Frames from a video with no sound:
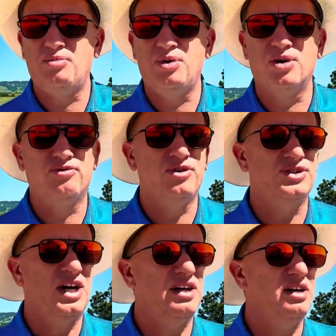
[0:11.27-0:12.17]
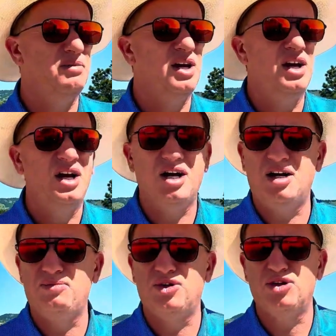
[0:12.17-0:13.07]
We work full time
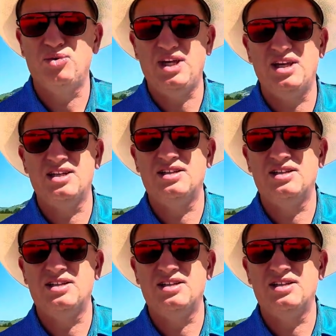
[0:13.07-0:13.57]
um, during the week